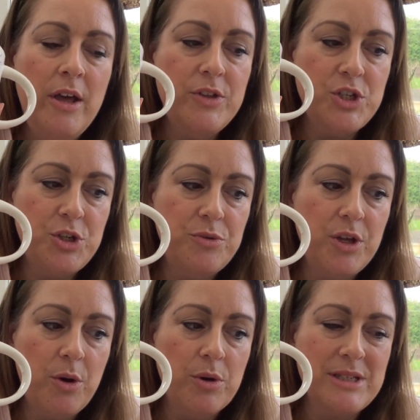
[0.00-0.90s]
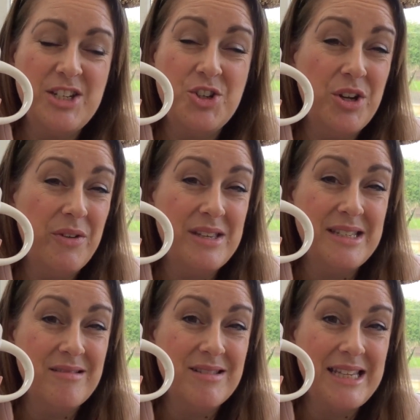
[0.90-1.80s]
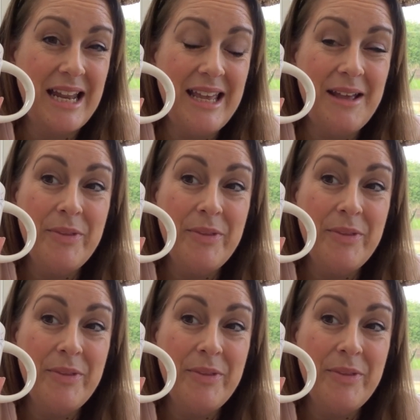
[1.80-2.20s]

the Studio ones. I don't know if they still sell it.